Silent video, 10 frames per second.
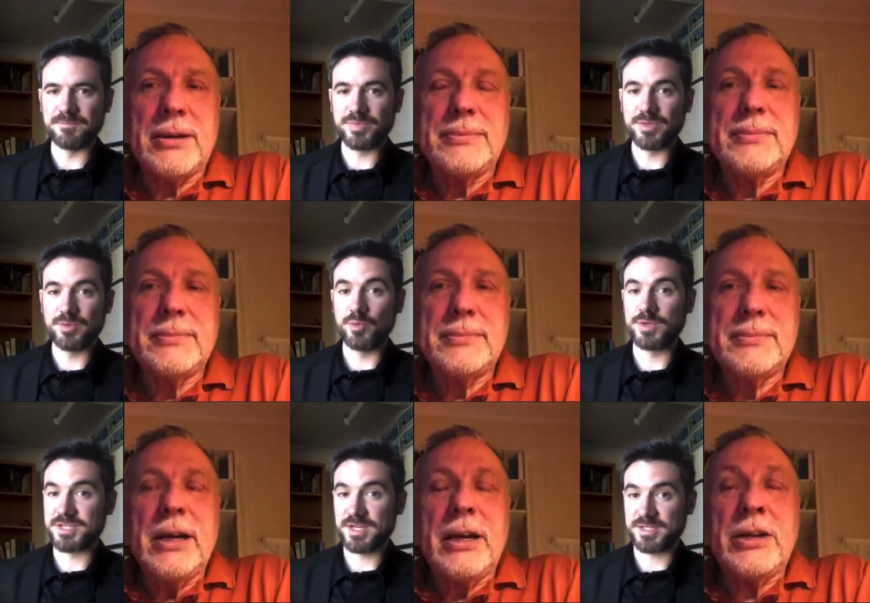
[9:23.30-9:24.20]
Speaker 1: Which is not
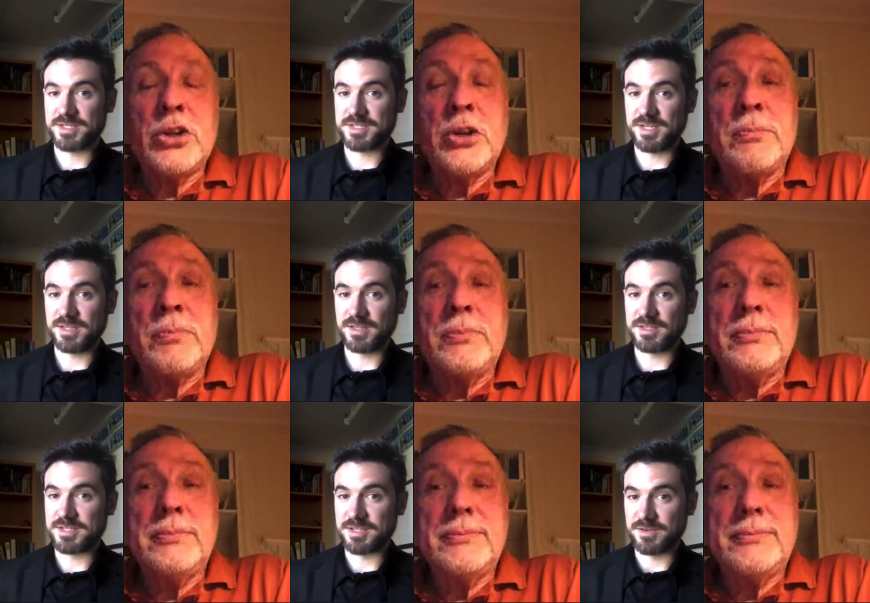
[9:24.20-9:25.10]
to say that this isn't a
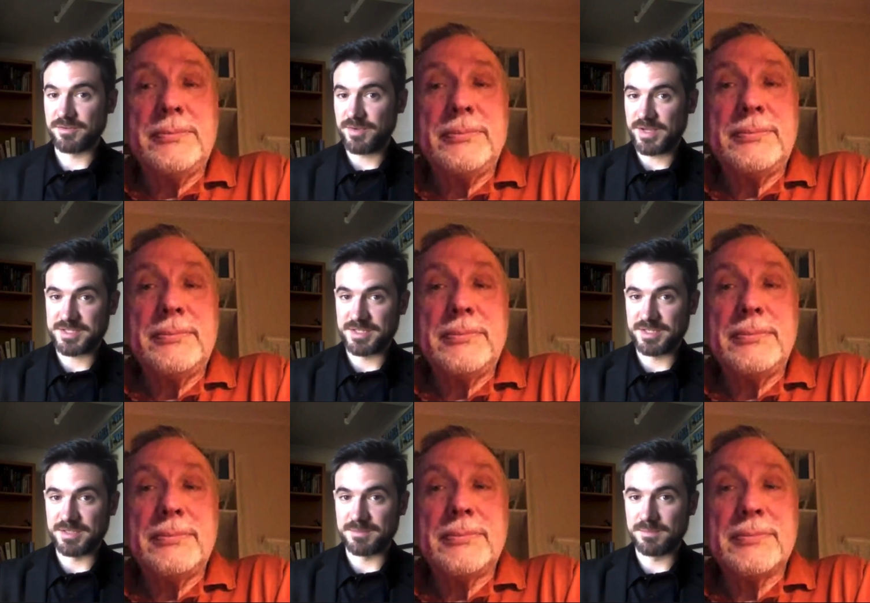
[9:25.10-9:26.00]
fascinating
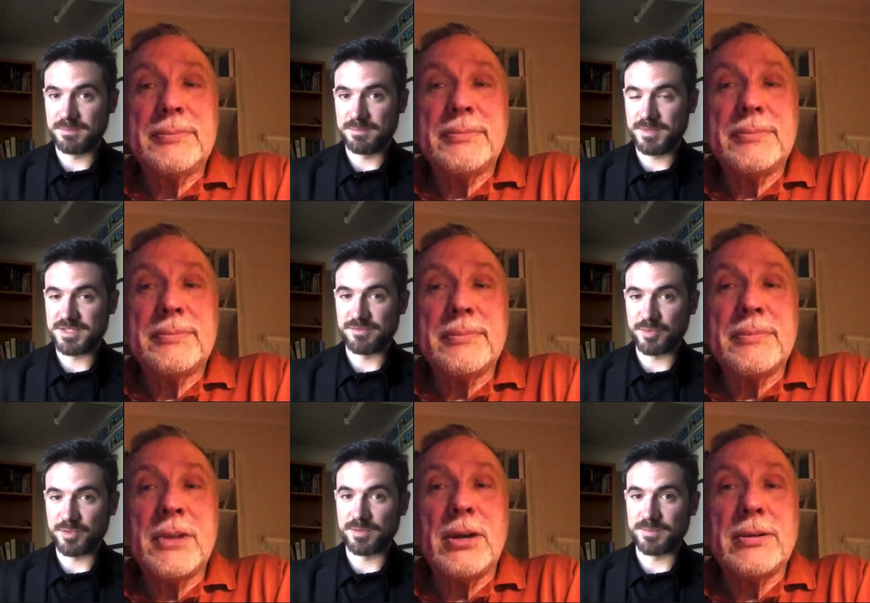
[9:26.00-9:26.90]
piece of work, but
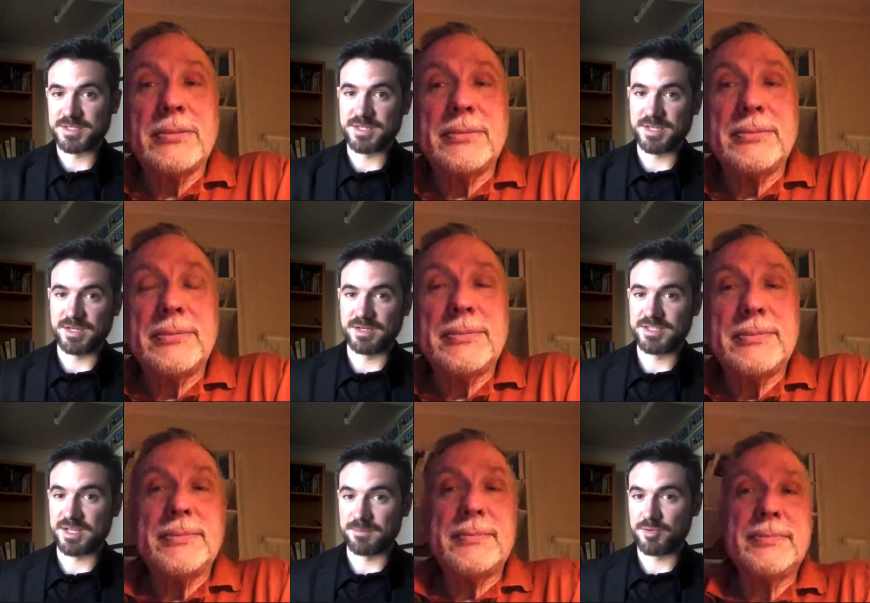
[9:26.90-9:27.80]
it's not, it's not
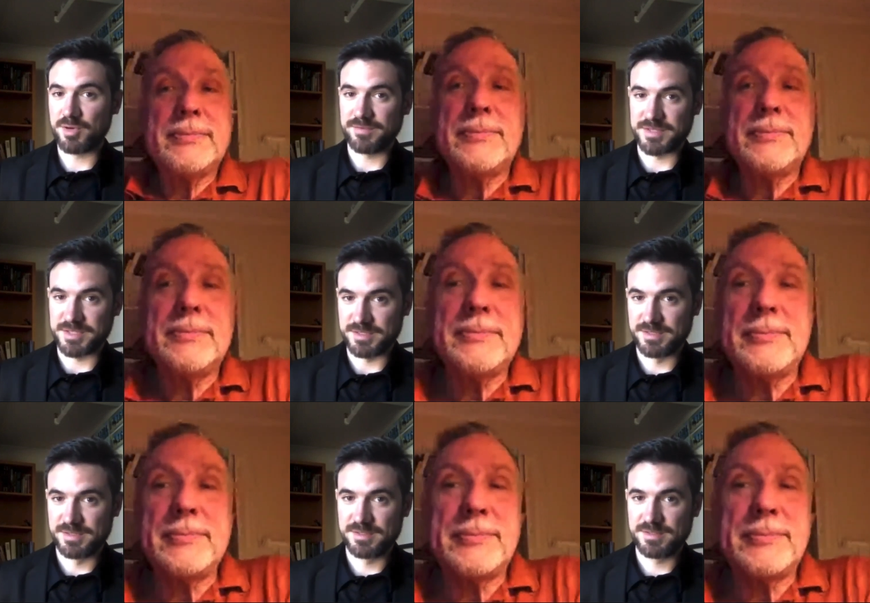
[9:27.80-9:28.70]
prophecy.
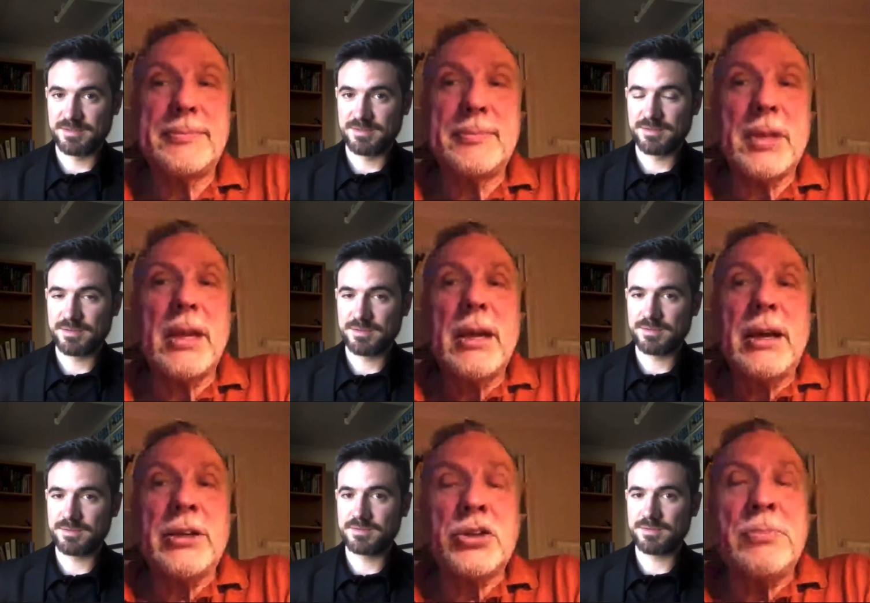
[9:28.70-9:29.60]
Speaker 2: I should
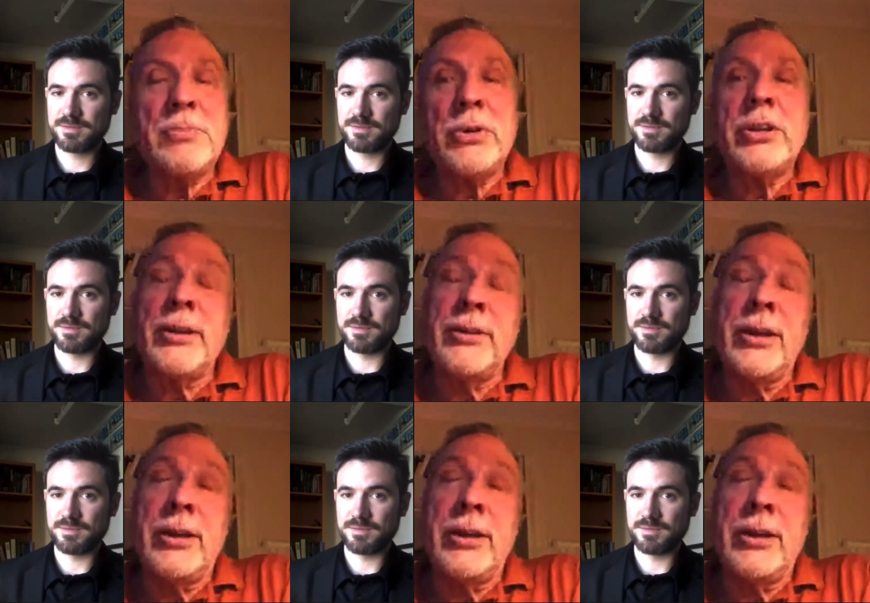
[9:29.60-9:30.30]
point out that